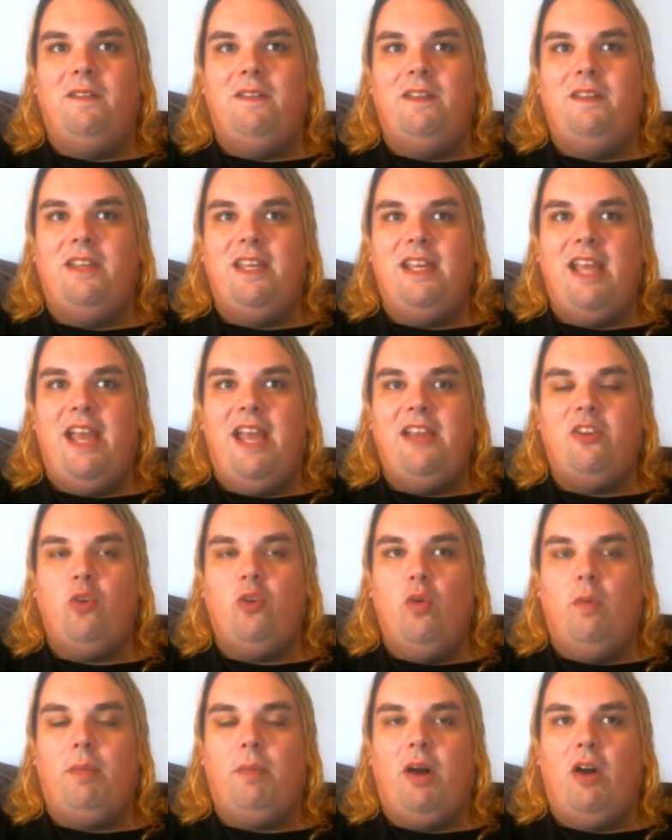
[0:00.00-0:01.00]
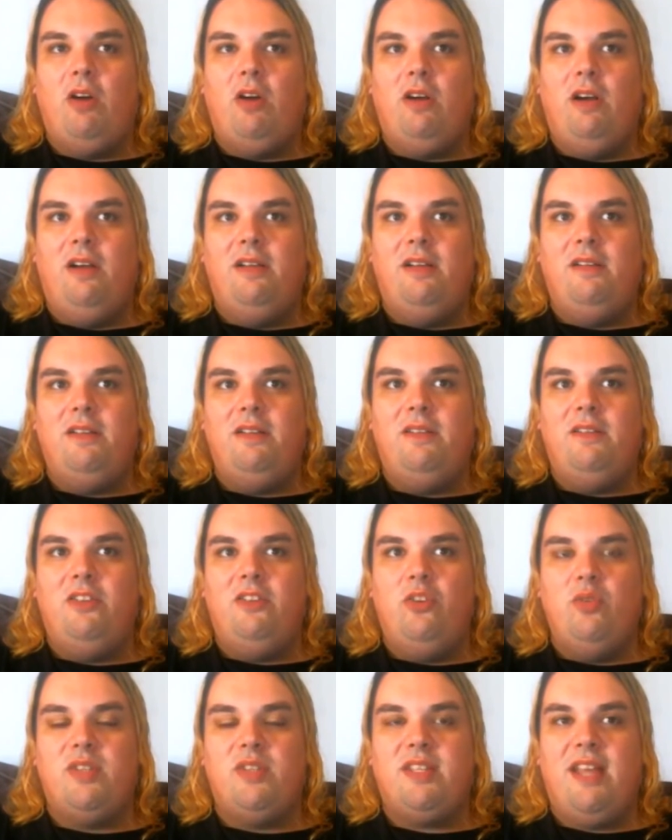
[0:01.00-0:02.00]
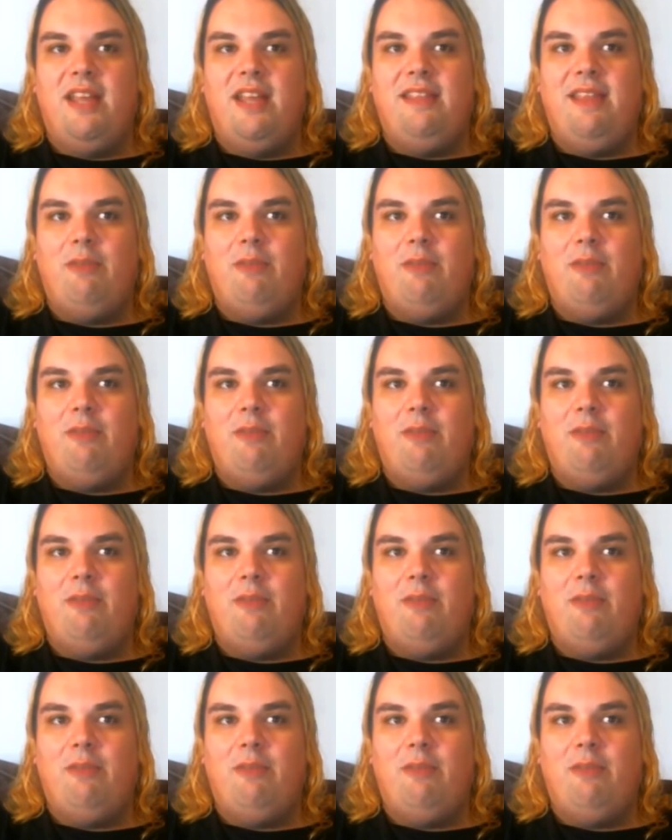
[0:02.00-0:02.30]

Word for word: Hiei, Kuwabara, Yusuke,